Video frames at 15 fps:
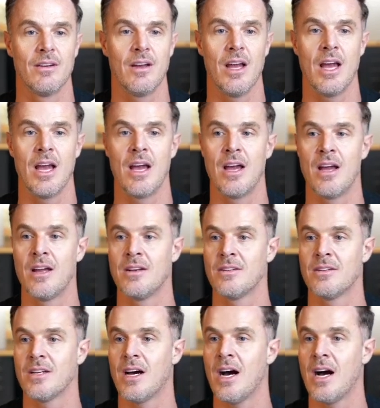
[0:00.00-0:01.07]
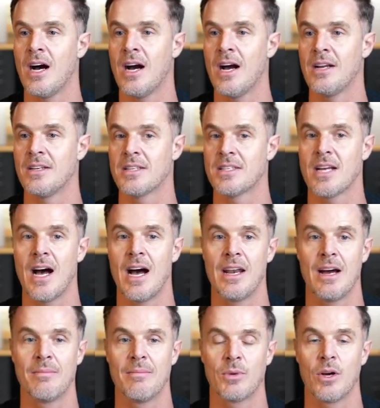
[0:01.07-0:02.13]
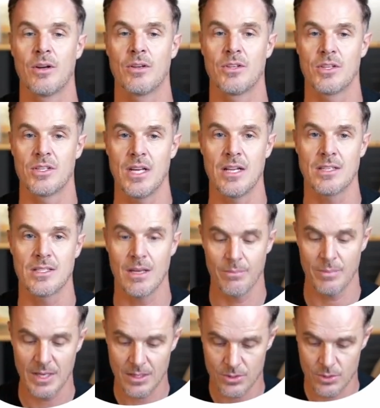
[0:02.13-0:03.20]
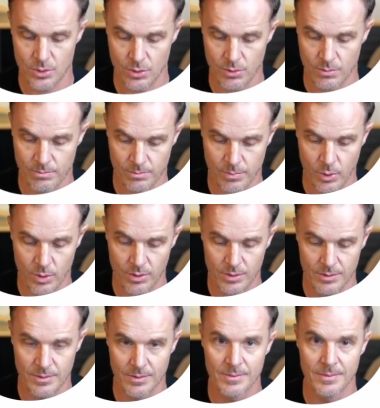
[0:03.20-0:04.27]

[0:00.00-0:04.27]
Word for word: and I decide I'm going to send something to Mpho,